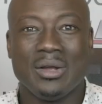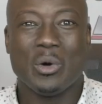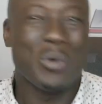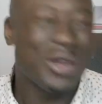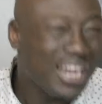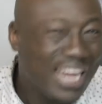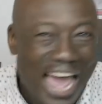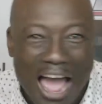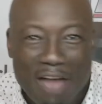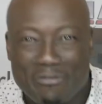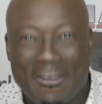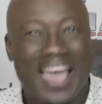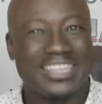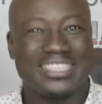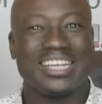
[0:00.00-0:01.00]
We laugh
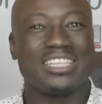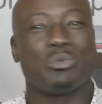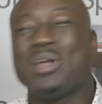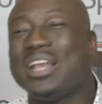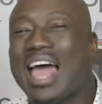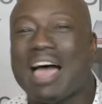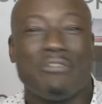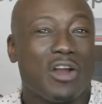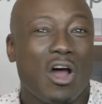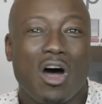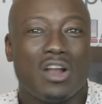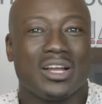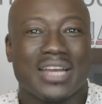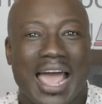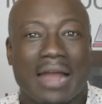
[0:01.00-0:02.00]
at this. We laugh at
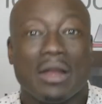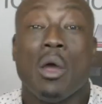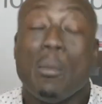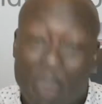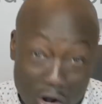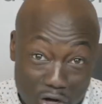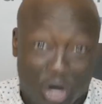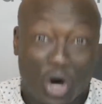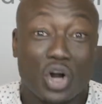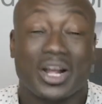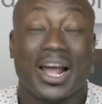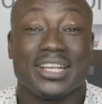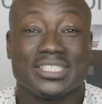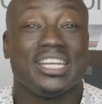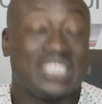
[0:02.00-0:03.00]
all of that. But Kirk
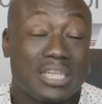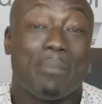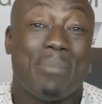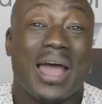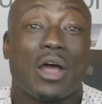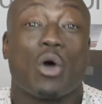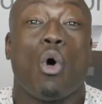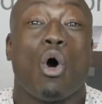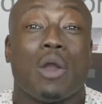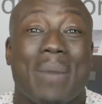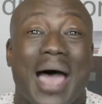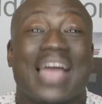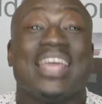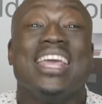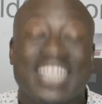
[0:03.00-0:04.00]
Cousins is a better
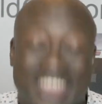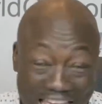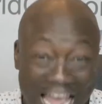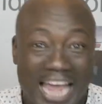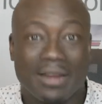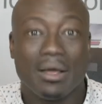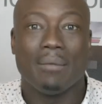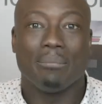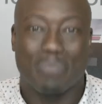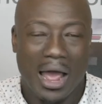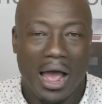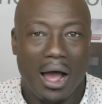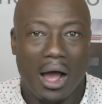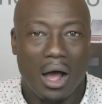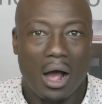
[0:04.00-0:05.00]
quarterback than
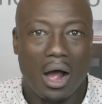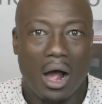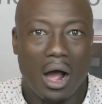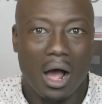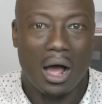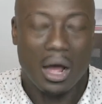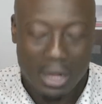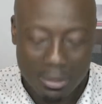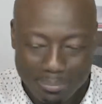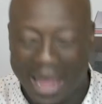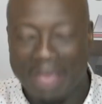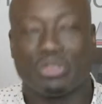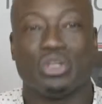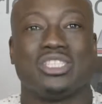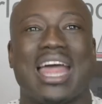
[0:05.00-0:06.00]

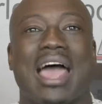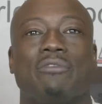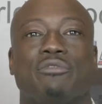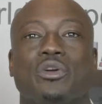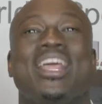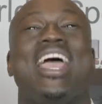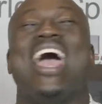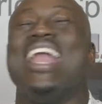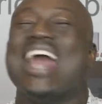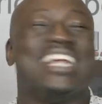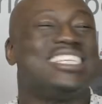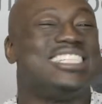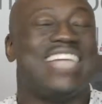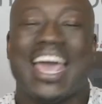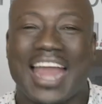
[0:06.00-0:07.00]
Matthew Stafford. And
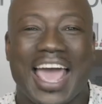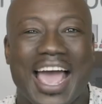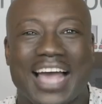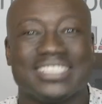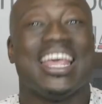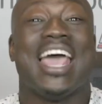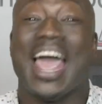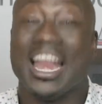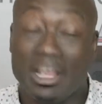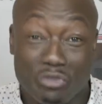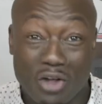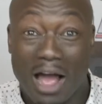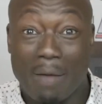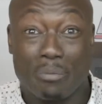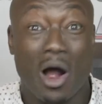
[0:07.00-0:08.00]
that's dead ass. And if
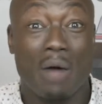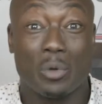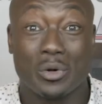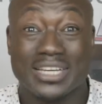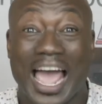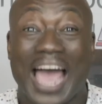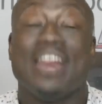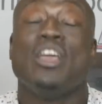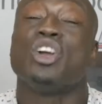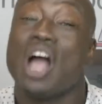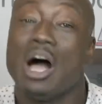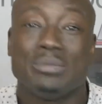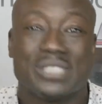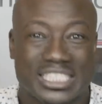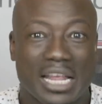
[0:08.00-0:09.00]
you have a problem with that,
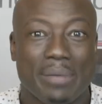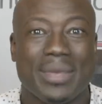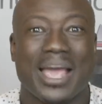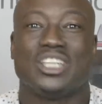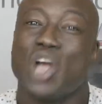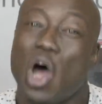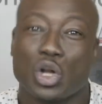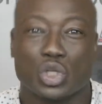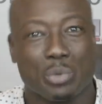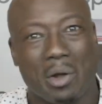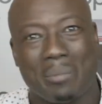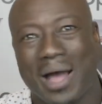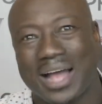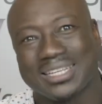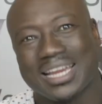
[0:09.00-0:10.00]
come see me and talk to me
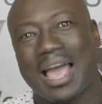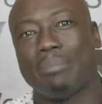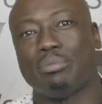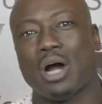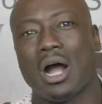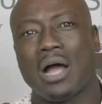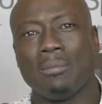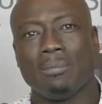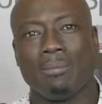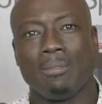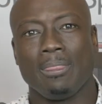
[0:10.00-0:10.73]
about that, bro.